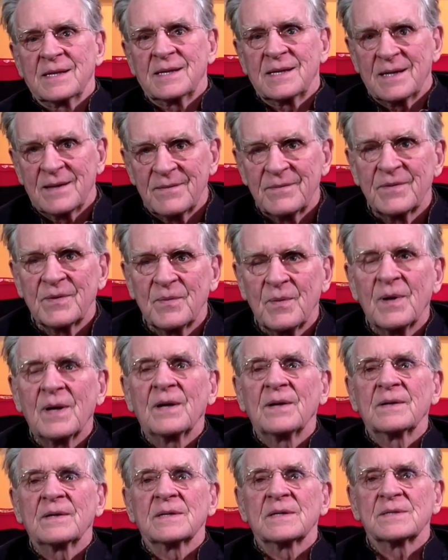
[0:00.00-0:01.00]
that
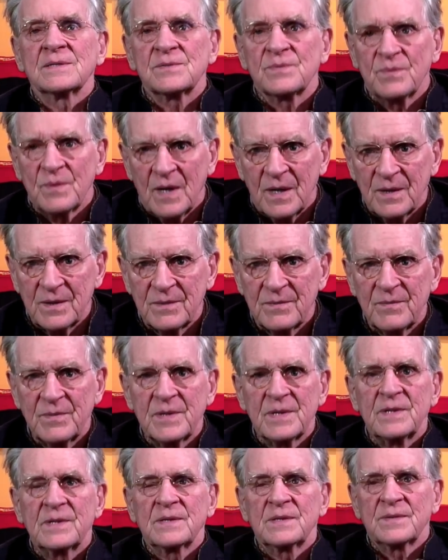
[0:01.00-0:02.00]
everyone is one
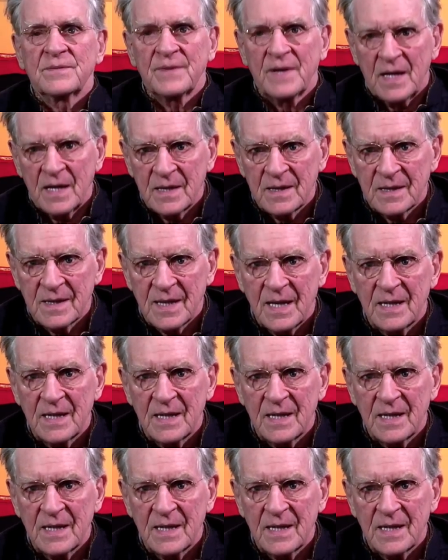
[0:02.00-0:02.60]
with the divine.